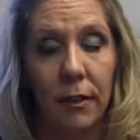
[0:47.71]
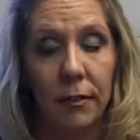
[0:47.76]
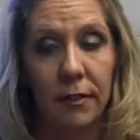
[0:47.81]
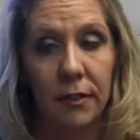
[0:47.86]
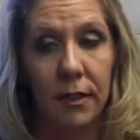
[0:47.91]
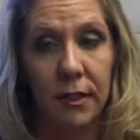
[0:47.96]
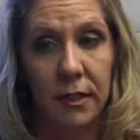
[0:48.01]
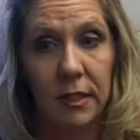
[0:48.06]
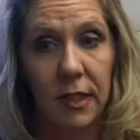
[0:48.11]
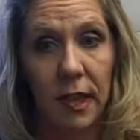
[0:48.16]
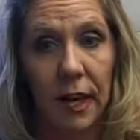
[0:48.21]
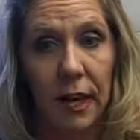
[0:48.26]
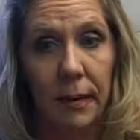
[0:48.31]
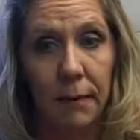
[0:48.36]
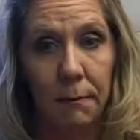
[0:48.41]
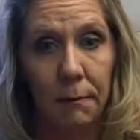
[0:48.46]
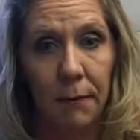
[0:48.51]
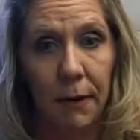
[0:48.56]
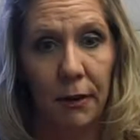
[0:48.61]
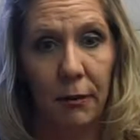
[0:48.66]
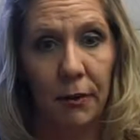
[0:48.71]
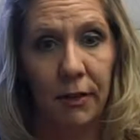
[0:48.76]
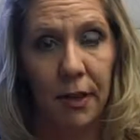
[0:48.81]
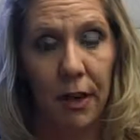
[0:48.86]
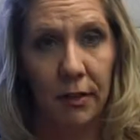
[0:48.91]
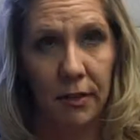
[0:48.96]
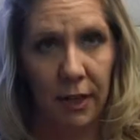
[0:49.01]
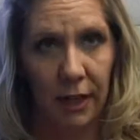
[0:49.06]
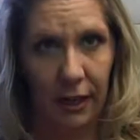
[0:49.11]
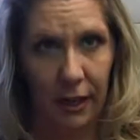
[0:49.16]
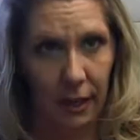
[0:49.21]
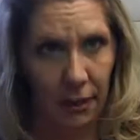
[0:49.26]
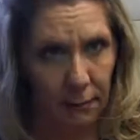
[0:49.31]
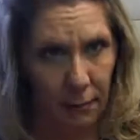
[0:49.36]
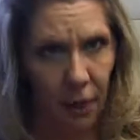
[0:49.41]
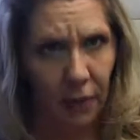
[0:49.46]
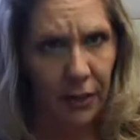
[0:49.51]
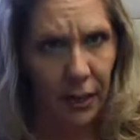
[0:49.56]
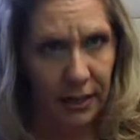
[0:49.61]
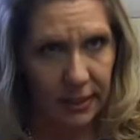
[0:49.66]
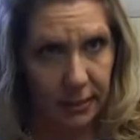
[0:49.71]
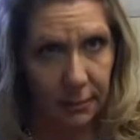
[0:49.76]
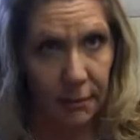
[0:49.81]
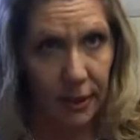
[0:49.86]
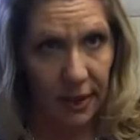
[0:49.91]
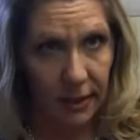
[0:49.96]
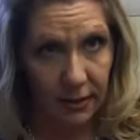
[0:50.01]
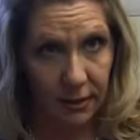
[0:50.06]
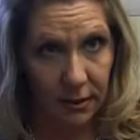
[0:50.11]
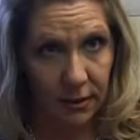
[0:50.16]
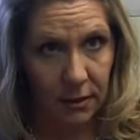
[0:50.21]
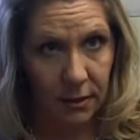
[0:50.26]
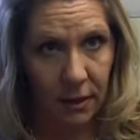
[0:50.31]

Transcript: the same, but without taking up all that space.